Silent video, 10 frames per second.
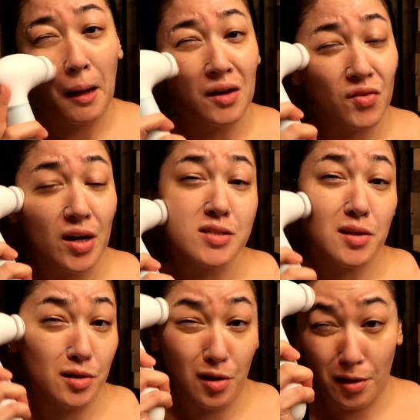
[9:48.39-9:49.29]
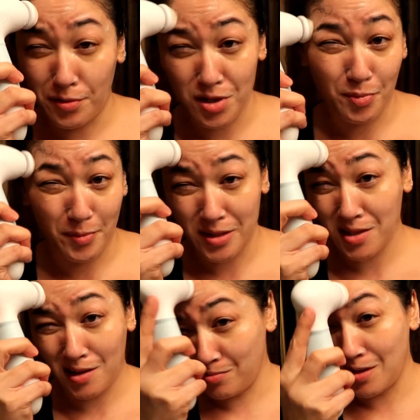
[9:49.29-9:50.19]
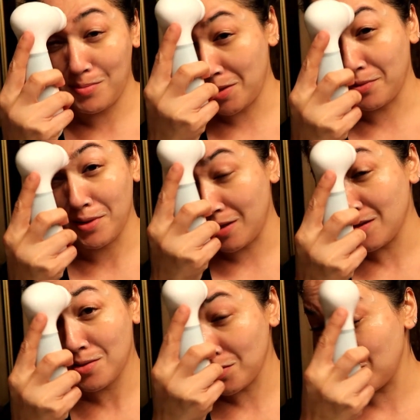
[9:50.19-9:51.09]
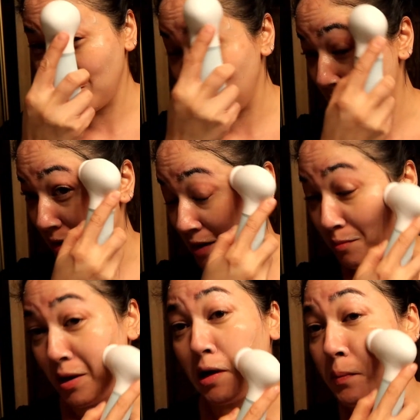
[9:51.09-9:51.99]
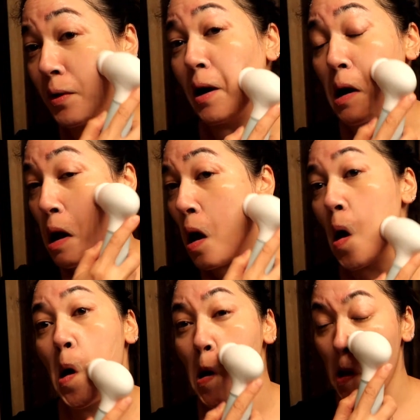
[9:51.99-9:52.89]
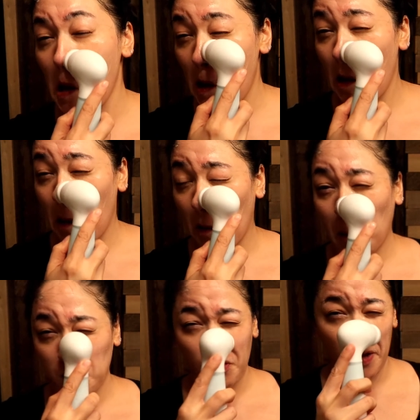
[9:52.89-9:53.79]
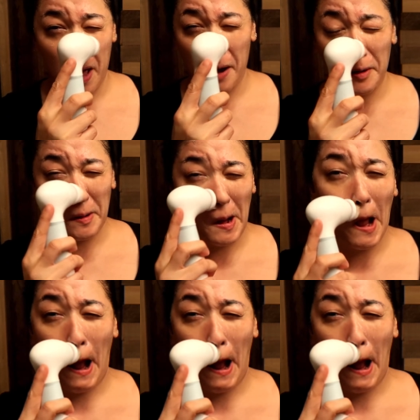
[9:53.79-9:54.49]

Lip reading: Give you guys a little close up of my skin when I'm done with this. You'll see me without any makeup on. I should feel 100.